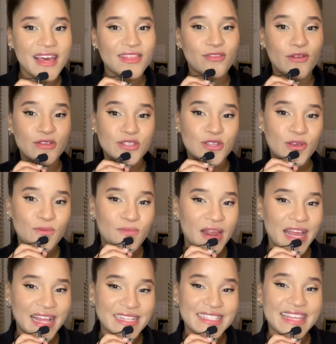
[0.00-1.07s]
there are two
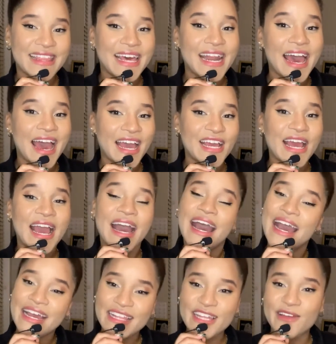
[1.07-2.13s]
brands that I
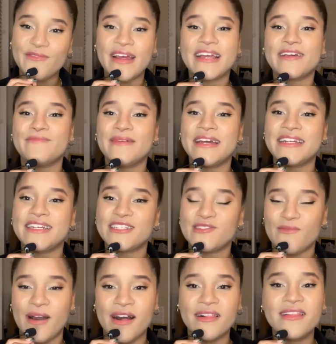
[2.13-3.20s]
highly recommend as
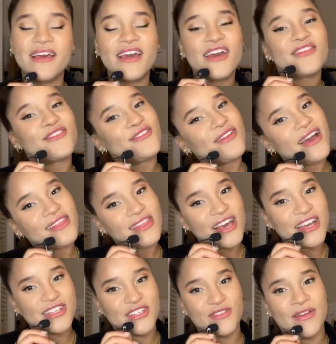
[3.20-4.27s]
well. They're not
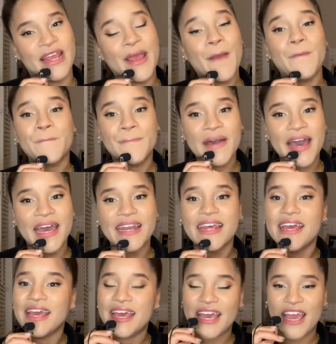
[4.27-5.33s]
luxury, but
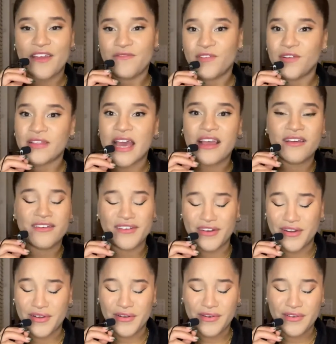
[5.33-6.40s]
if you're like,
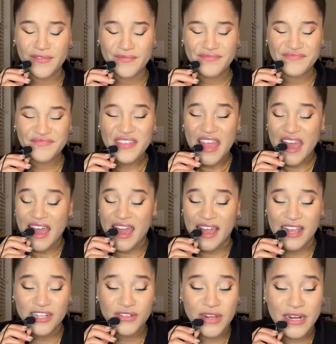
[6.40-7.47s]
girl, I
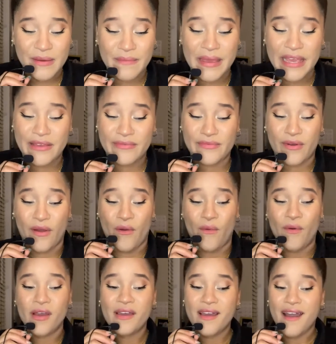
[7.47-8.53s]
ain't trying to be, you
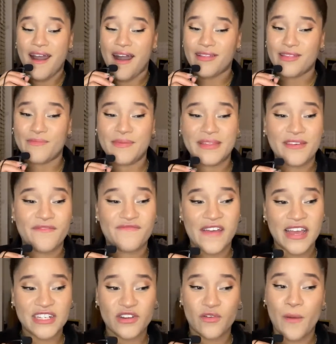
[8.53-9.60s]
know, all up in the
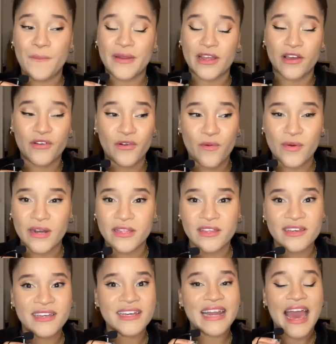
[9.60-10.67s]
fashion girl, but a girl wanna
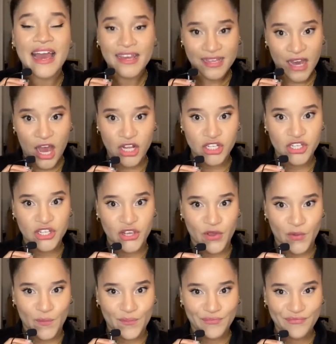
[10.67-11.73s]
look good, I got you.